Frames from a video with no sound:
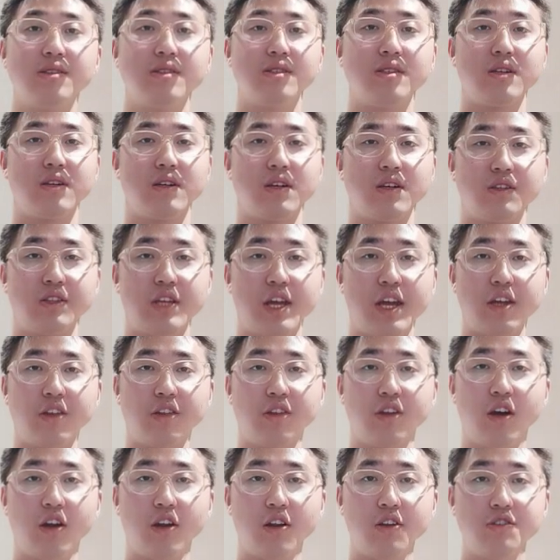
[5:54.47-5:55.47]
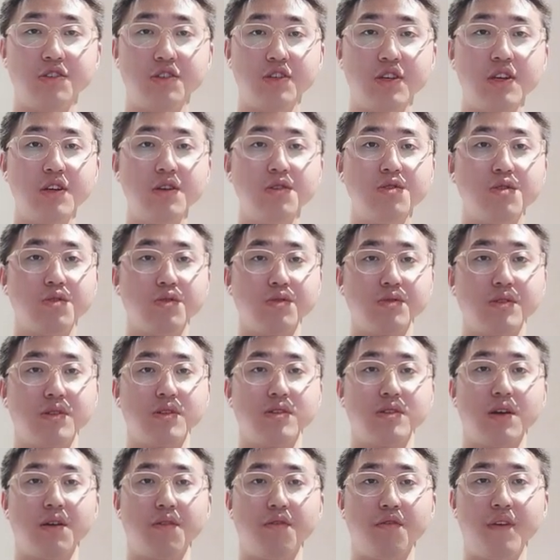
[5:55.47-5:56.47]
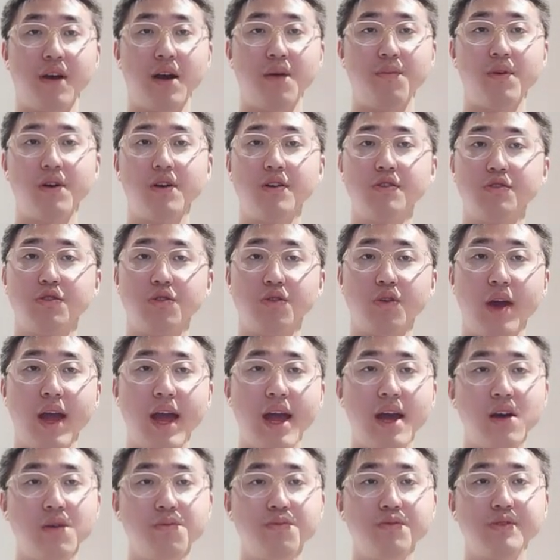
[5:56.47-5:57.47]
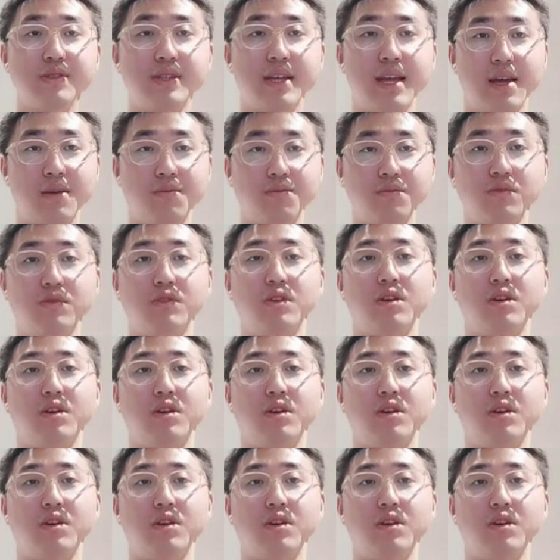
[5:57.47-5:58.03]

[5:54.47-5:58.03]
the technology used the farmer to help them